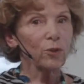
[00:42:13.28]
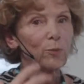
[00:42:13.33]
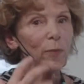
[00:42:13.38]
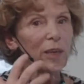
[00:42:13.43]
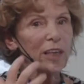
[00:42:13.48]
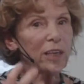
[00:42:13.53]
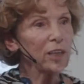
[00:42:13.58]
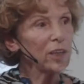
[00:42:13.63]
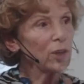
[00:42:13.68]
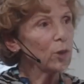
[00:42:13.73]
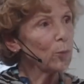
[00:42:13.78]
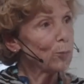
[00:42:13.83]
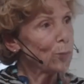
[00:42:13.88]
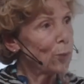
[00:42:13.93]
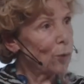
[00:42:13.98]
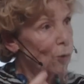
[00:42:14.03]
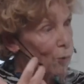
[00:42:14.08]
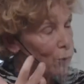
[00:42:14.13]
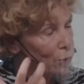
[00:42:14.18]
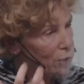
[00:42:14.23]
making a
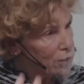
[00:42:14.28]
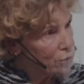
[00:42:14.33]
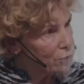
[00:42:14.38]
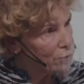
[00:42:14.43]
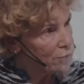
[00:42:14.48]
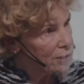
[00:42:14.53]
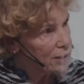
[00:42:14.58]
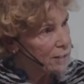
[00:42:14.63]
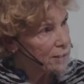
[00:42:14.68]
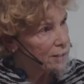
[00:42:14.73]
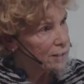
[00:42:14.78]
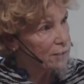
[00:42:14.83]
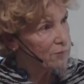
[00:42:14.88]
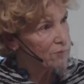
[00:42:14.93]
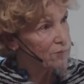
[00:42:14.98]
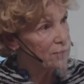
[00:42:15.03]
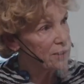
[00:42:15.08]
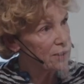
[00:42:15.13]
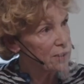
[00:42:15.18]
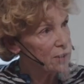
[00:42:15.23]
portrait
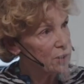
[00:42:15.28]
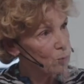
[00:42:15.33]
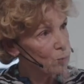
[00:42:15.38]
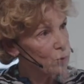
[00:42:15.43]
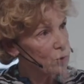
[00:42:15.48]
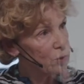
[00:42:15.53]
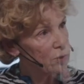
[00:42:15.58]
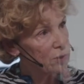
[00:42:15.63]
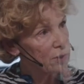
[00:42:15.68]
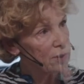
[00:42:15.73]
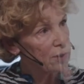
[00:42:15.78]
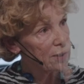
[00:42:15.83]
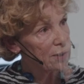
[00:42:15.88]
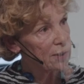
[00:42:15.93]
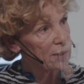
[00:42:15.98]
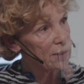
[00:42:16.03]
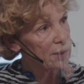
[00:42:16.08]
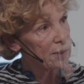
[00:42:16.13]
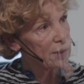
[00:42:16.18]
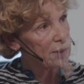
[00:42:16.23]
of this work.
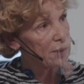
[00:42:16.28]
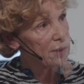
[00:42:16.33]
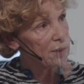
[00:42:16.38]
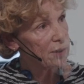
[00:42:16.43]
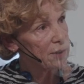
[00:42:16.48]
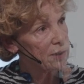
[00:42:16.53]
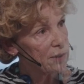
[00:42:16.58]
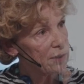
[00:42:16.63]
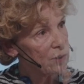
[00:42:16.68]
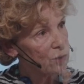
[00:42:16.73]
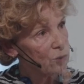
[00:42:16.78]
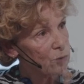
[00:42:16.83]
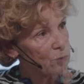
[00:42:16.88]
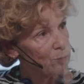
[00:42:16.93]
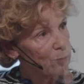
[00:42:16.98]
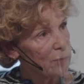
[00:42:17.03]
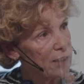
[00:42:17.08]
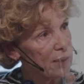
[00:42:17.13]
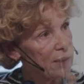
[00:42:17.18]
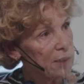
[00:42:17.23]
You're
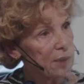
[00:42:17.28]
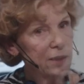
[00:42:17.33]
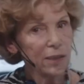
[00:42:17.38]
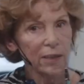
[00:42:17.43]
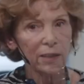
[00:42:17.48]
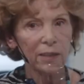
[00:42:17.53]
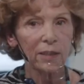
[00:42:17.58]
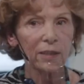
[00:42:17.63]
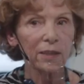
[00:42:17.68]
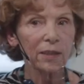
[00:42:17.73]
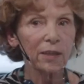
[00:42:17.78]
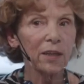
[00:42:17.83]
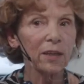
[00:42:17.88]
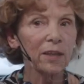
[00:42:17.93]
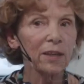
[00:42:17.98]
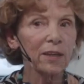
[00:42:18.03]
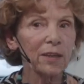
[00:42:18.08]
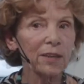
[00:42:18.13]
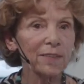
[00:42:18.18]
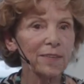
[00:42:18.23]
making
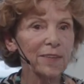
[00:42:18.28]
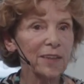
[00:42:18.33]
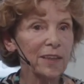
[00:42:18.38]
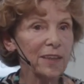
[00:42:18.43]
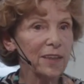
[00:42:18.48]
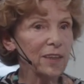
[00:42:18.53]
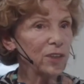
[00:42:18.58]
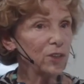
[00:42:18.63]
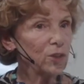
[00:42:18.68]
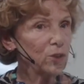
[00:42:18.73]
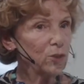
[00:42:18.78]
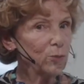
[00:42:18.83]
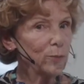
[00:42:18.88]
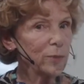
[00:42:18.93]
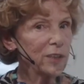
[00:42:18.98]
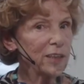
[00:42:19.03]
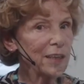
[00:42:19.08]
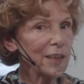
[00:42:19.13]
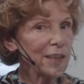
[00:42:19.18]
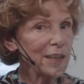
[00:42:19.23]
the
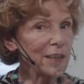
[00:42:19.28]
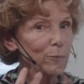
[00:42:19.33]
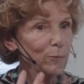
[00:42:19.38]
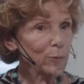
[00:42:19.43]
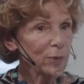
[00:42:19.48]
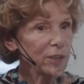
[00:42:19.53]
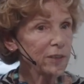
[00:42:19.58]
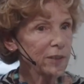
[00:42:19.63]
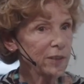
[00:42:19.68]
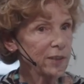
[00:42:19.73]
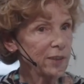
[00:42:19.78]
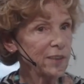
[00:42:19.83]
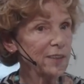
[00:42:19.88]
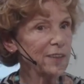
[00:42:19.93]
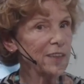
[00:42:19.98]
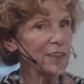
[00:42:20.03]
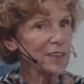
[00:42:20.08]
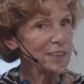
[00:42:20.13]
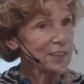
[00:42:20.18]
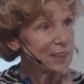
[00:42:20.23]
human empathy
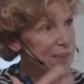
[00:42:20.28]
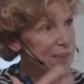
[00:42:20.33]
that is